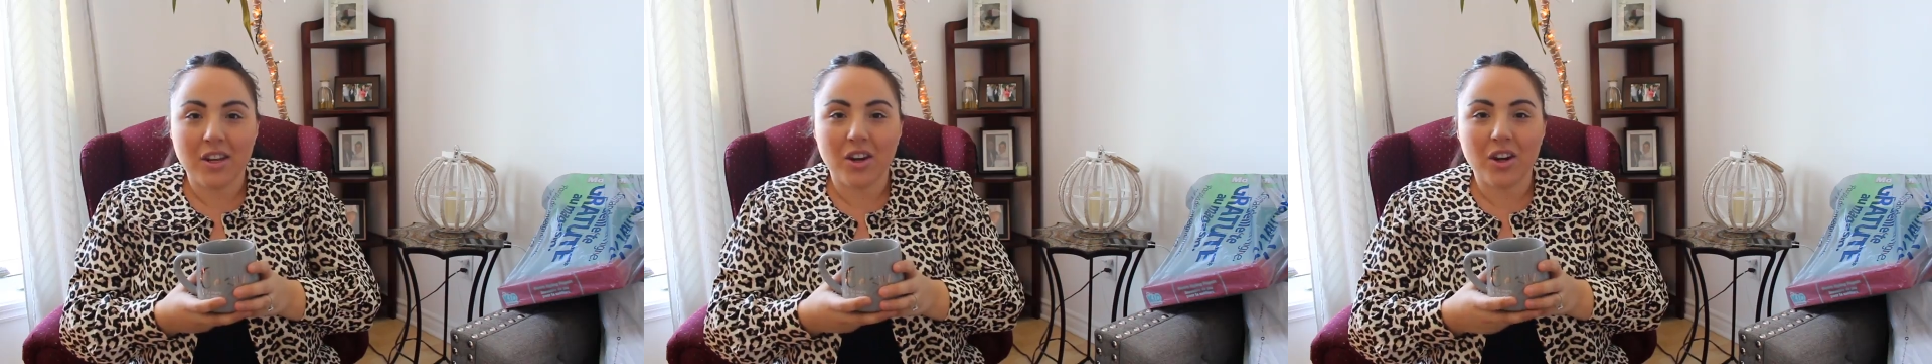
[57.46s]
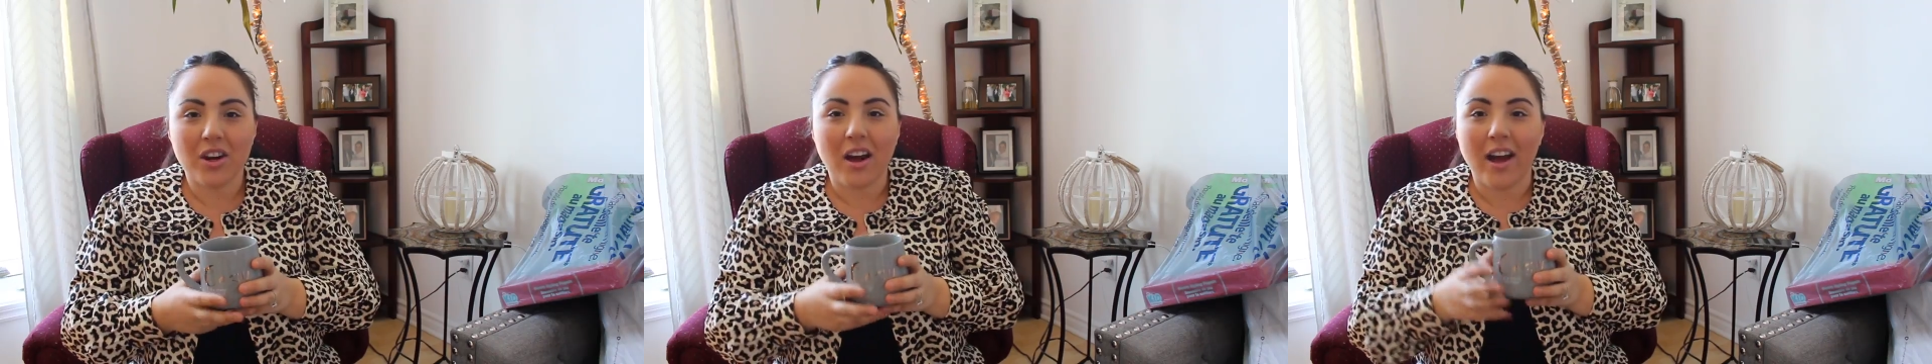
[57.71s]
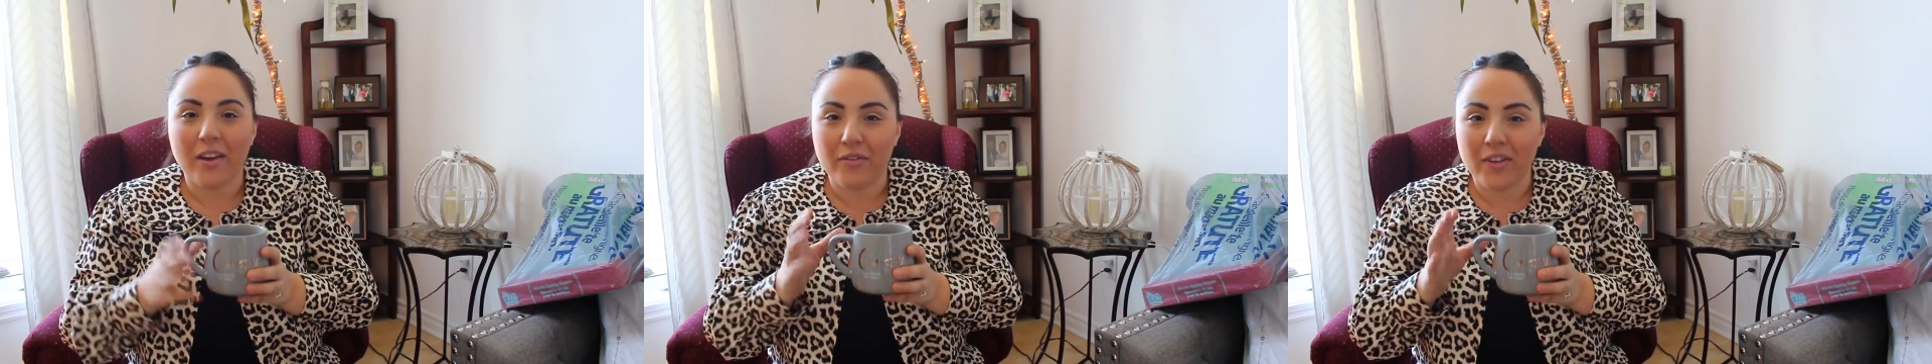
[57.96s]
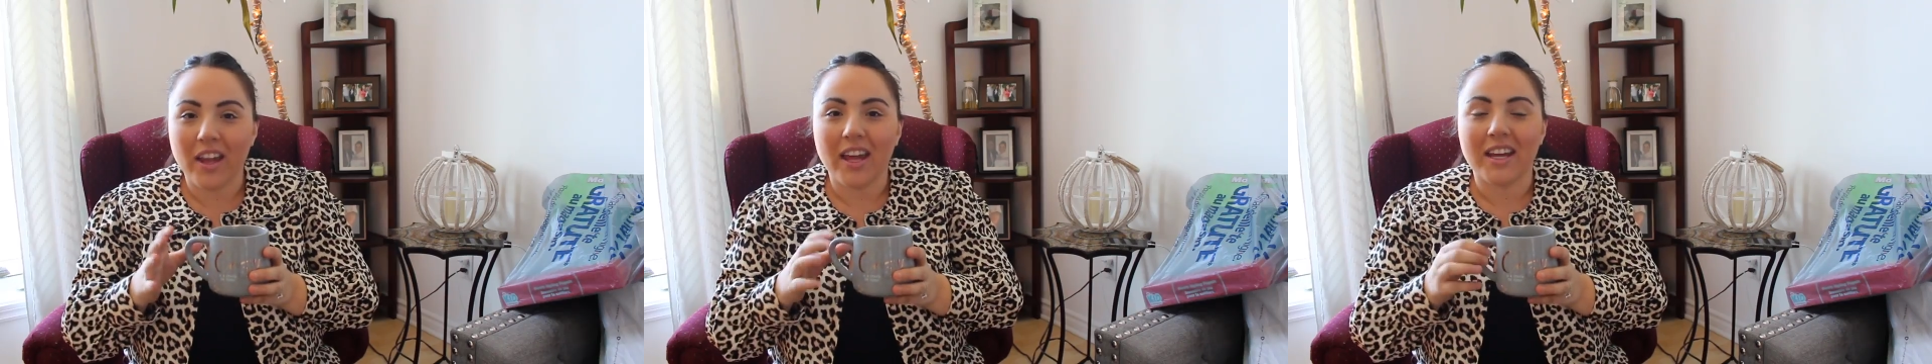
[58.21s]
year, I
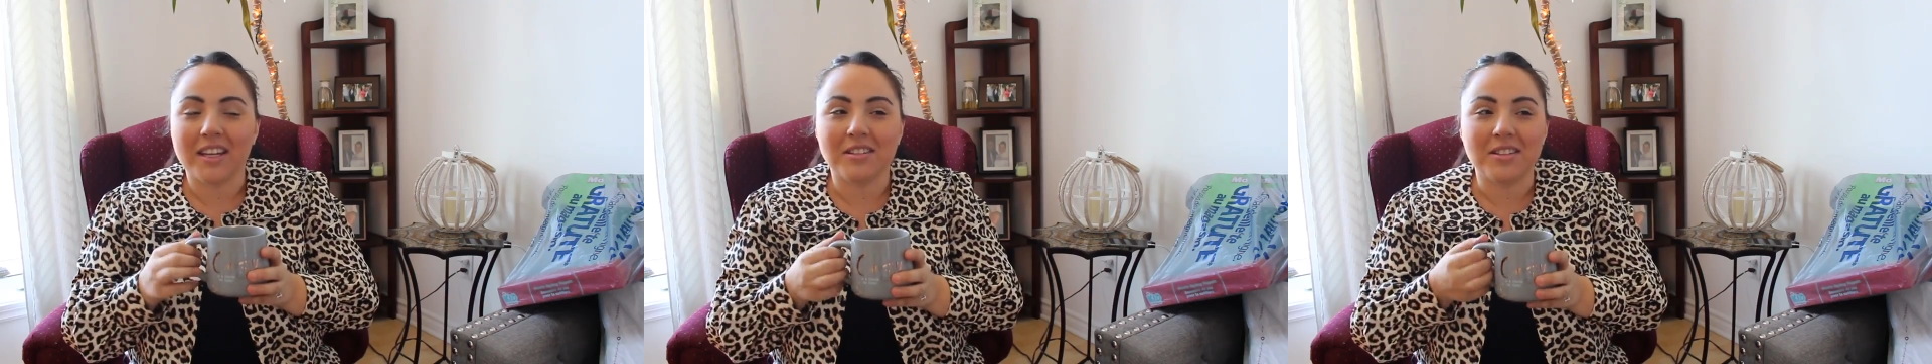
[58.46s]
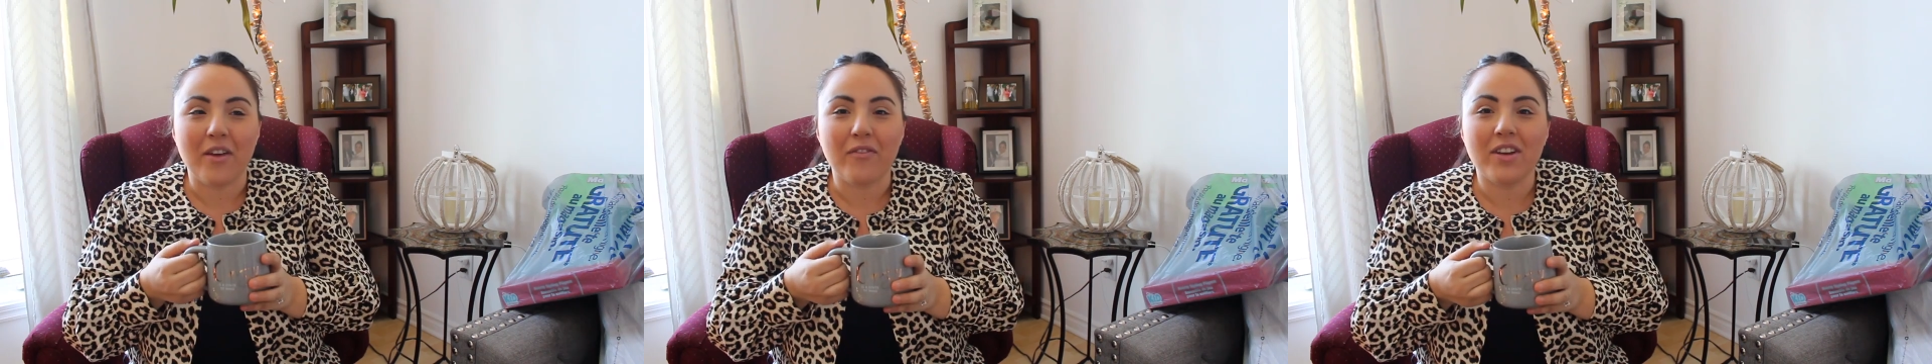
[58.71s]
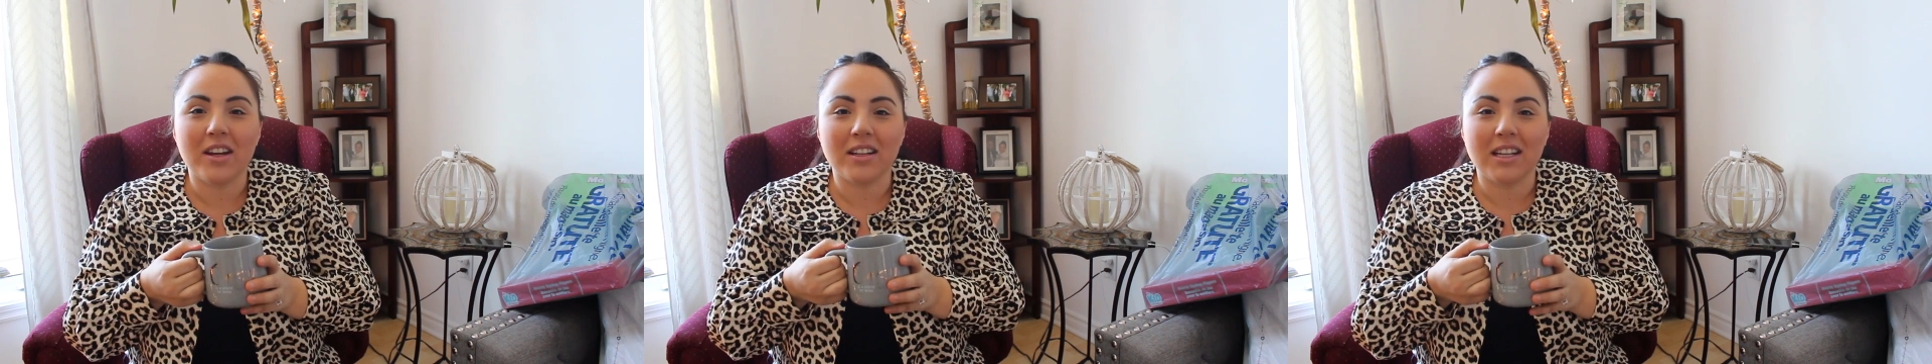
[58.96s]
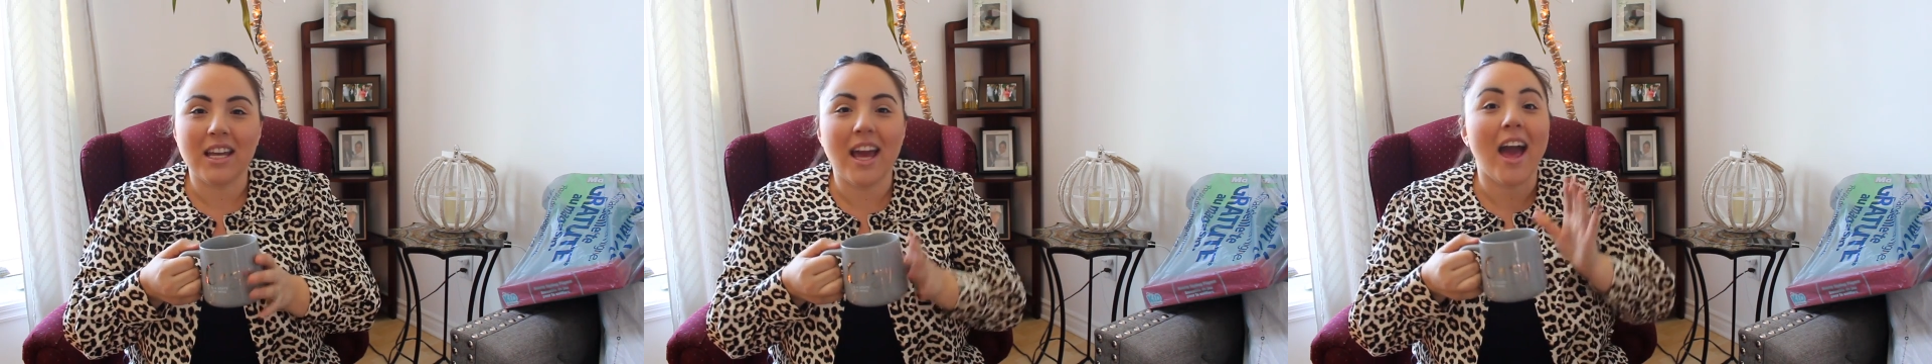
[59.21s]
feel like it's
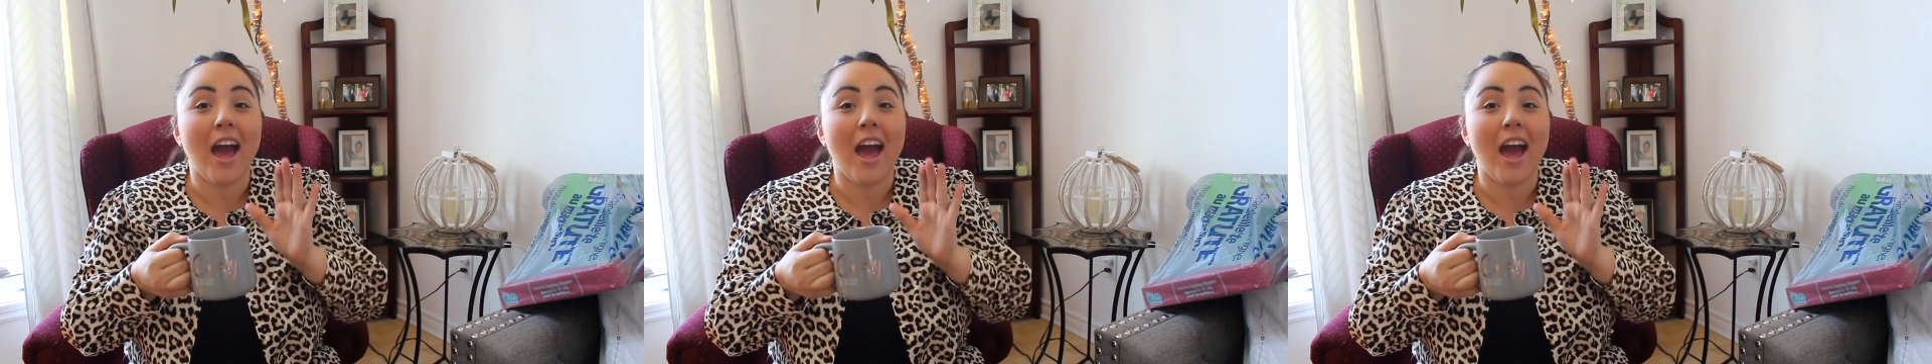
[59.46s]
definitely